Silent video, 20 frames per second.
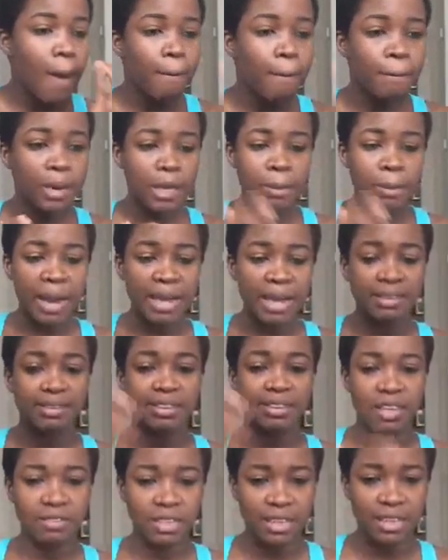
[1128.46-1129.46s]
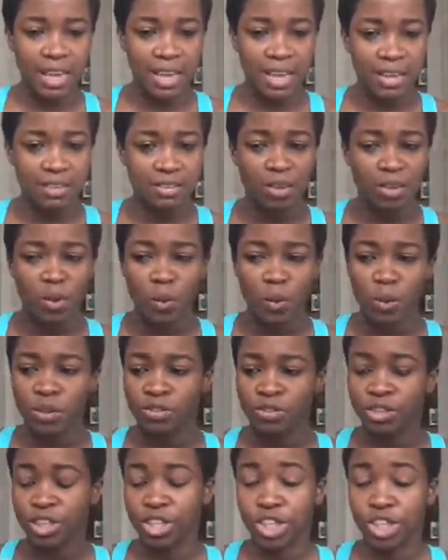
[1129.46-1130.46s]
But by 7 days, we'll
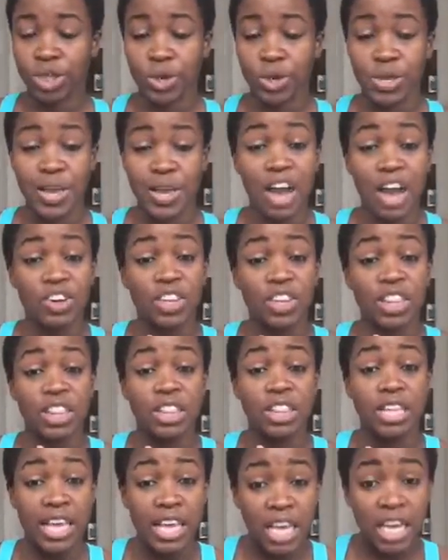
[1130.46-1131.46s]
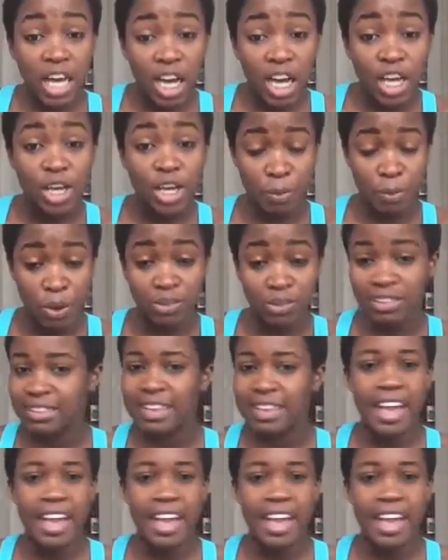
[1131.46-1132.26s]
start showing you how to link your poses.